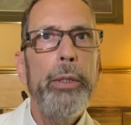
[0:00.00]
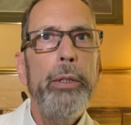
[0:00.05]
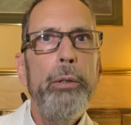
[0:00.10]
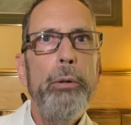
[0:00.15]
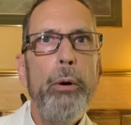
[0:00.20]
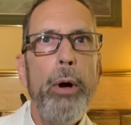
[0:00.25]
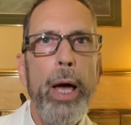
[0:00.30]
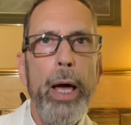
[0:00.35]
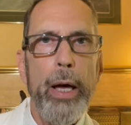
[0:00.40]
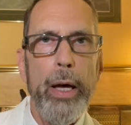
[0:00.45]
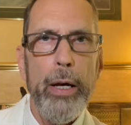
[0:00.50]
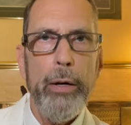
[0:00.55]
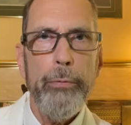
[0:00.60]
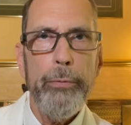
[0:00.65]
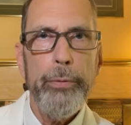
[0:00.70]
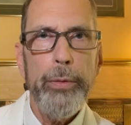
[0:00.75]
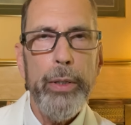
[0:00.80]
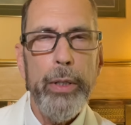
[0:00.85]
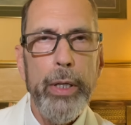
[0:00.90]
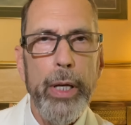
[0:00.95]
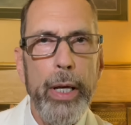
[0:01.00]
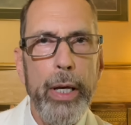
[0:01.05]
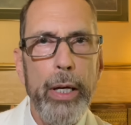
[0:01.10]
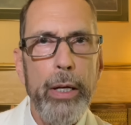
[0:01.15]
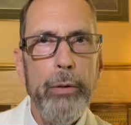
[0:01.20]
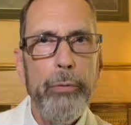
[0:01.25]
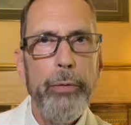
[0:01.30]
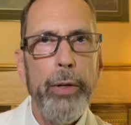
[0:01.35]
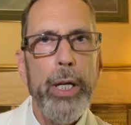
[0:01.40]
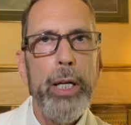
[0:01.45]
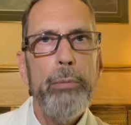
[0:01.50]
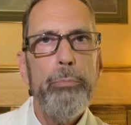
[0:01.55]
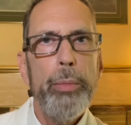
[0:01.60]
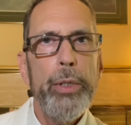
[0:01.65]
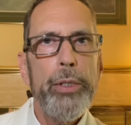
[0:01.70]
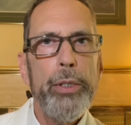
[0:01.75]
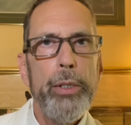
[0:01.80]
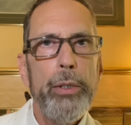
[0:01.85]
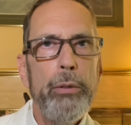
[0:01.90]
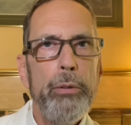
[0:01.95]
you have to have
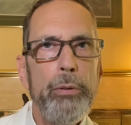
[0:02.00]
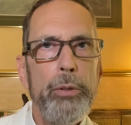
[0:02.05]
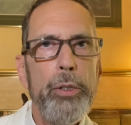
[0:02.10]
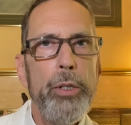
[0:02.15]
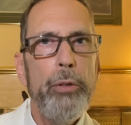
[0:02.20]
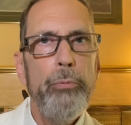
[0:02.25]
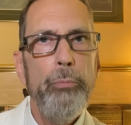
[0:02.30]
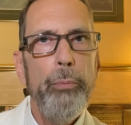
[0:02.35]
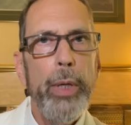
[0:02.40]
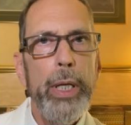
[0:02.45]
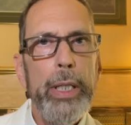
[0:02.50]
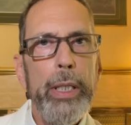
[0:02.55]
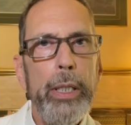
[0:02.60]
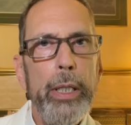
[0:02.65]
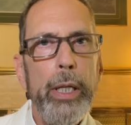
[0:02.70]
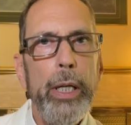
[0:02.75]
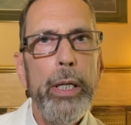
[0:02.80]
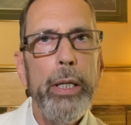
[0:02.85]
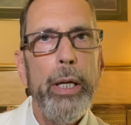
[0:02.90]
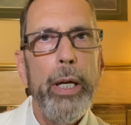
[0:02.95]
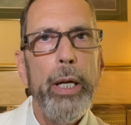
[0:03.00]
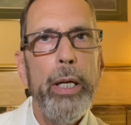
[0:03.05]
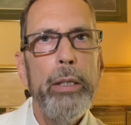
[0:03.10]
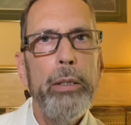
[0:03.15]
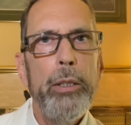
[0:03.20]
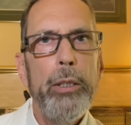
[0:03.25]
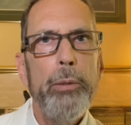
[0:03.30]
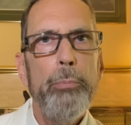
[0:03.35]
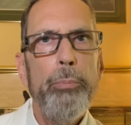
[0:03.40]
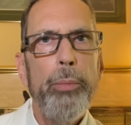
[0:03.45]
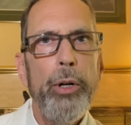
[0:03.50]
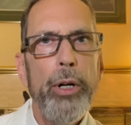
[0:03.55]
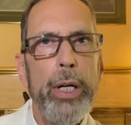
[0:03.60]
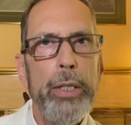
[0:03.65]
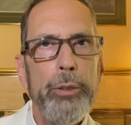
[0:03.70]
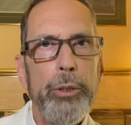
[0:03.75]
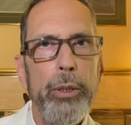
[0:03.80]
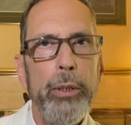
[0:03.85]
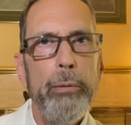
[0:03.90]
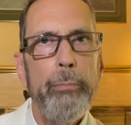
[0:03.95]
episodes of mania and
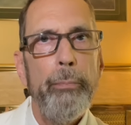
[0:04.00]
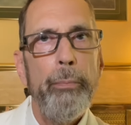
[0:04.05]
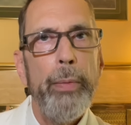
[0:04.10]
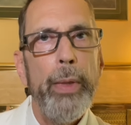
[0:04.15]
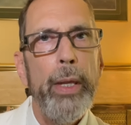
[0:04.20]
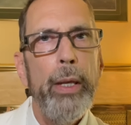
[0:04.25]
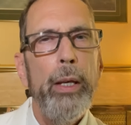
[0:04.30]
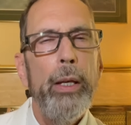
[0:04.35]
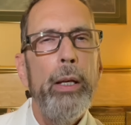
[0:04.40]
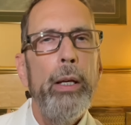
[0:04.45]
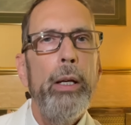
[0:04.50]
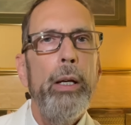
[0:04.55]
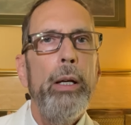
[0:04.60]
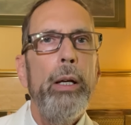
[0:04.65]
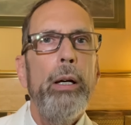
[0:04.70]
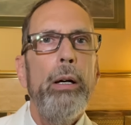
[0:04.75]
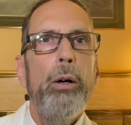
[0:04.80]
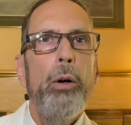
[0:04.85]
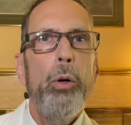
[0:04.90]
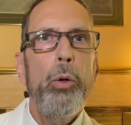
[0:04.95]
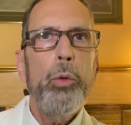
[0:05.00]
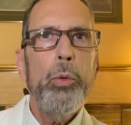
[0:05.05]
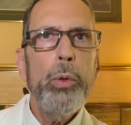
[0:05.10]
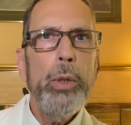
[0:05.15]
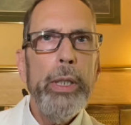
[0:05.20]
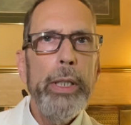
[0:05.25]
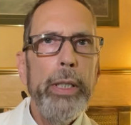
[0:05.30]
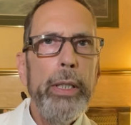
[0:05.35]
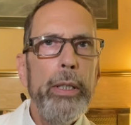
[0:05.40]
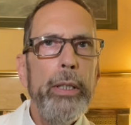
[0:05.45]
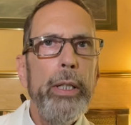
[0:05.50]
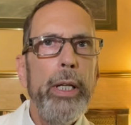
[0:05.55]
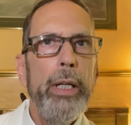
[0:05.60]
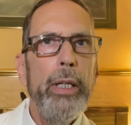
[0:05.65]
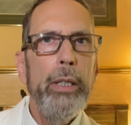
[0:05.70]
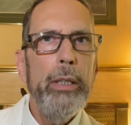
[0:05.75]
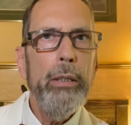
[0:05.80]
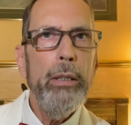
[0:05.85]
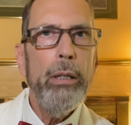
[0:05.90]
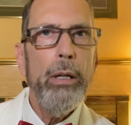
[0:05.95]
depression. Only an
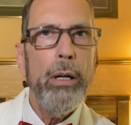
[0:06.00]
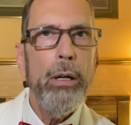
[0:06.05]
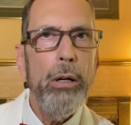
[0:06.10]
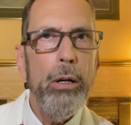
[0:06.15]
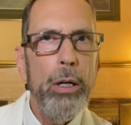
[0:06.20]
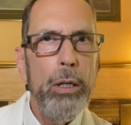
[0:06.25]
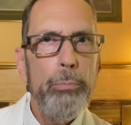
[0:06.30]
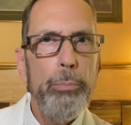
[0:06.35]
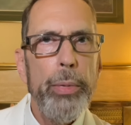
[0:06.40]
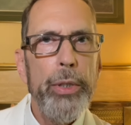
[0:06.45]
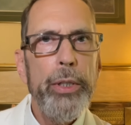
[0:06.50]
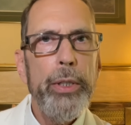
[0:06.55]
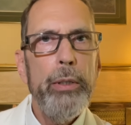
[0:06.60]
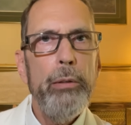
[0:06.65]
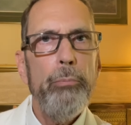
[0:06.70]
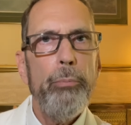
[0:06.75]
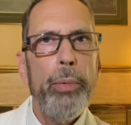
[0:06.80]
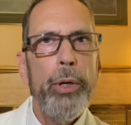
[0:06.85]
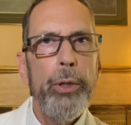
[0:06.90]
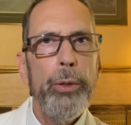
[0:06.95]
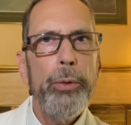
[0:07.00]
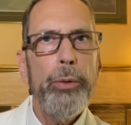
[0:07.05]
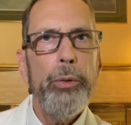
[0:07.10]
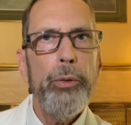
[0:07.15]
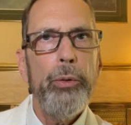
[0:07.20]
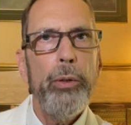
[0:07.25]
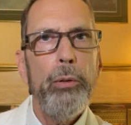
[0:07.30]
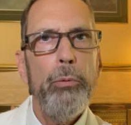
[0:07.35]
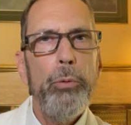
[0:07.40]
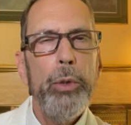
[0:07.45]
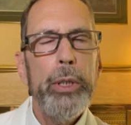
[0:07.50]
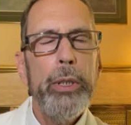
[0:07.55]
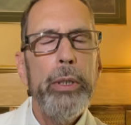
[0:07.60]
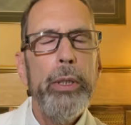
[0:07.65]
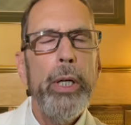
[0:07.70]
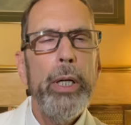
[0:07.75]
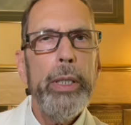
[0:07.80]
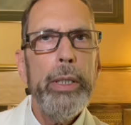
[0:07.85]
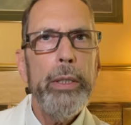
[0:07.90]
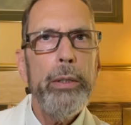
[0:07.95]
incompetent person would
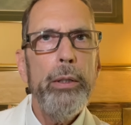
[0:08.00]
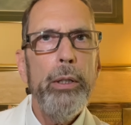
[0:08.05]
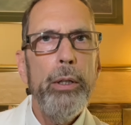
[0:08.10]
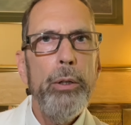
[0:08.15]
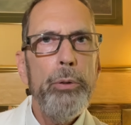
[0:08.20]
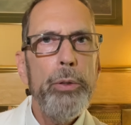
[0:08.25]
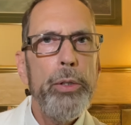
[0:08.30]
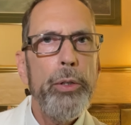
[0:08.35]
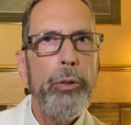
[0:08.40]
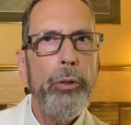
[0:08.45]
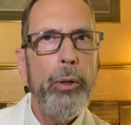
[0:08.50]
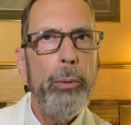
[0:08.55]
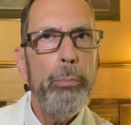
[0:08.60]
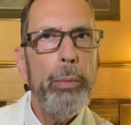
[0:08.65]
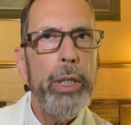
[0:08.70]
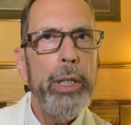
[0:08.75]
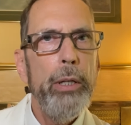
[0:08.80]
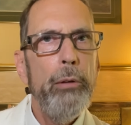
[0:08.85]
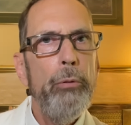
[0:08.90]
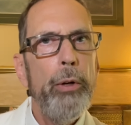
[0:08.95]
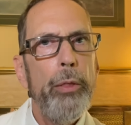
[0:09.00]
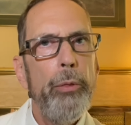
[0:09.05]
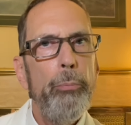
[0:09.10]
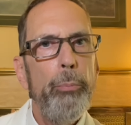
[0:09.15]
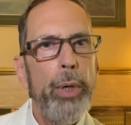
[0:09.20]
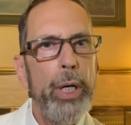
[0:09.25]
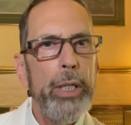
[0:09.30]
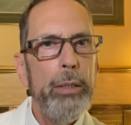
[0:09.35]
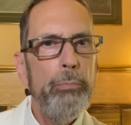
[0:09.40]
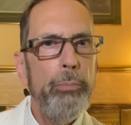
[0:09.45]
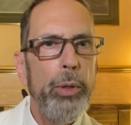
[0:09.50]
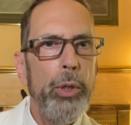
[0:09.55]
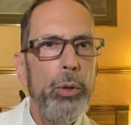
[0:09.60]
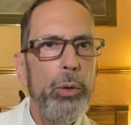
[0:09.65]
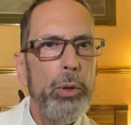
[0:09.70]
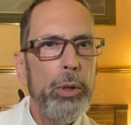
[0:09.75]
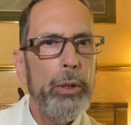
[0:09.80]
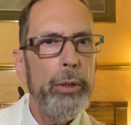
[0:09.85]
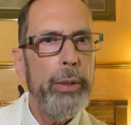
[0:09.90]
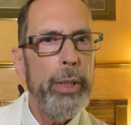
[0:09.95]
diagnose somebody with
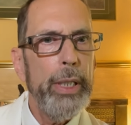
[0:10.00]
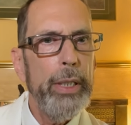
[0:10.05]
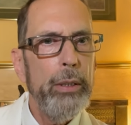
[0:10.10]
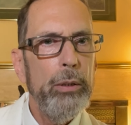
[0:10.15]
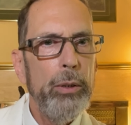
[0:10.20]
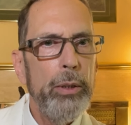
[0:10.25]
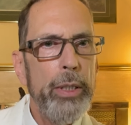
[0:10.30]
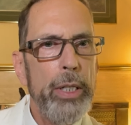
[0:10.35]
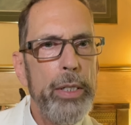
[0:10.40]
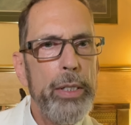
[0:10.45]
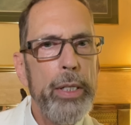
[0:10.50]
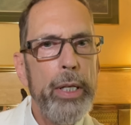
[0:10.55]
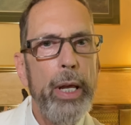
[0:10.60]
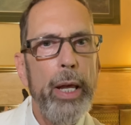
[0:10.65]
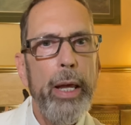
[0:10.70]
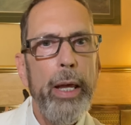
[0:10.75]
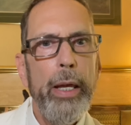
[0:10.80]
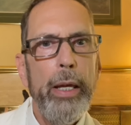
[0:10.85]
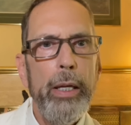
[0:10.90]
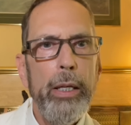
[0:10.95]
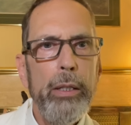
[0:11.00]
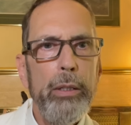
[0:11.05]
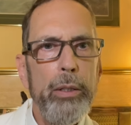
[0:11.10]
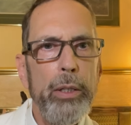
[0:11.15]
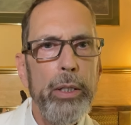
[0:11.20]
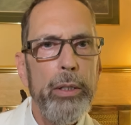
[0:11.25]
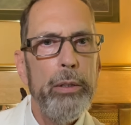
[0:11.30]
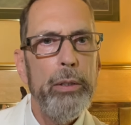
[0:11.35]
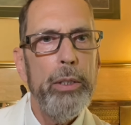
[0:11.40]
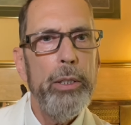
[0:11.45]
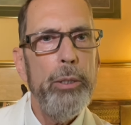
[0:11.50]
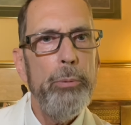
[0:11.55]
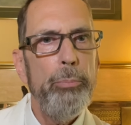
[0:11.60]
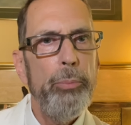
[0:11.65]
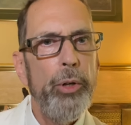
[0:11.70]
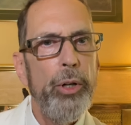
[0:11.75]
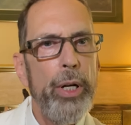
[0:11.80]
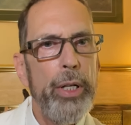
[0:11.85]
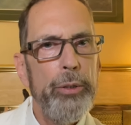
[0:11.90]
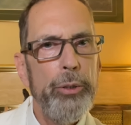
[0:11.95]
bipolar illness and
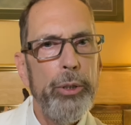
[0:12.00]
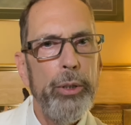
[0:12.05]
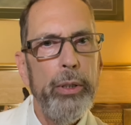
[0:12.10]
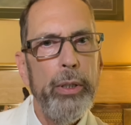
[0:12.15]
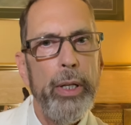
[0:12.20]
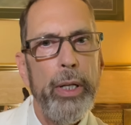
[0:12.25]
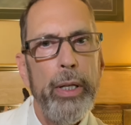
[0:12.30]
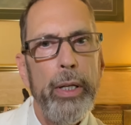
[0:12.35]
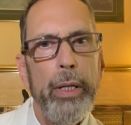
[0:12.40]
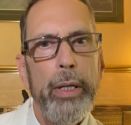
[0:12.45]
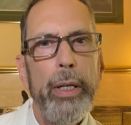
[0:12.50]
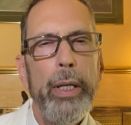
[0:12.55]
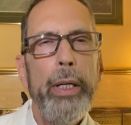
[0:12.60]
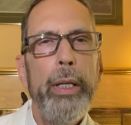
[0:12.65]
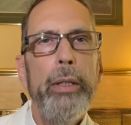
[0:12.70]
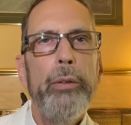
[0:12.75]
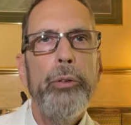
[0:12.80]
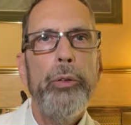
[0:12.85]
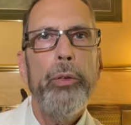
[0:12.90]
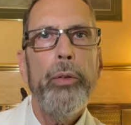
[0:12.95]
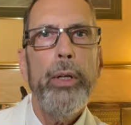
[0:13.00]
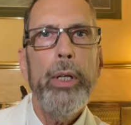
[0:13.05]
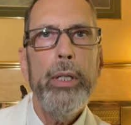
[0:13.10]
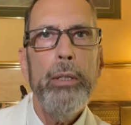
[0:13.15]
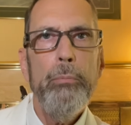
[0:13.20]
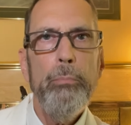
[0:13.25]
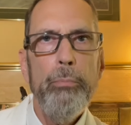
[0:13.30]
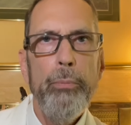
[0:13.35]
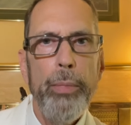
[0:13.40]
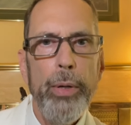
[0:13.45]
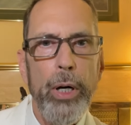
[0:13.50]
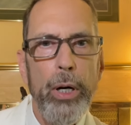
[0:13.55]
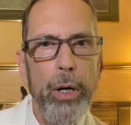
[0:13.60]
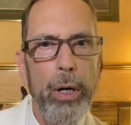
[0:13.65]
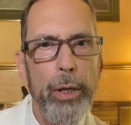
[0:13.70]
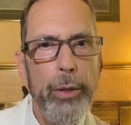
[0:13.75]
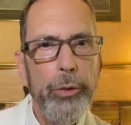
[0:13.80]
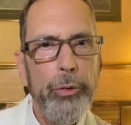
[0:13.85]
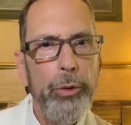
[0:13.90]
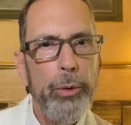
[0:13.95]
depression. It's
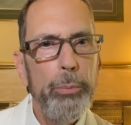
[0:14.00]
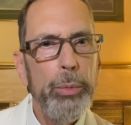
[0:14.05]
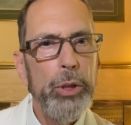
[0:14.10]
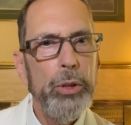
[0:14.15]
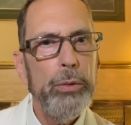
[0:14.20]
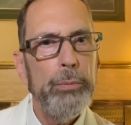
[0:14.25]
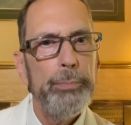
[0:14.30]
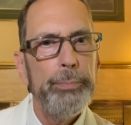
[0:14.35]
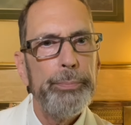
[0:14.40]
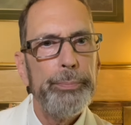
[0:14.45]
impossible.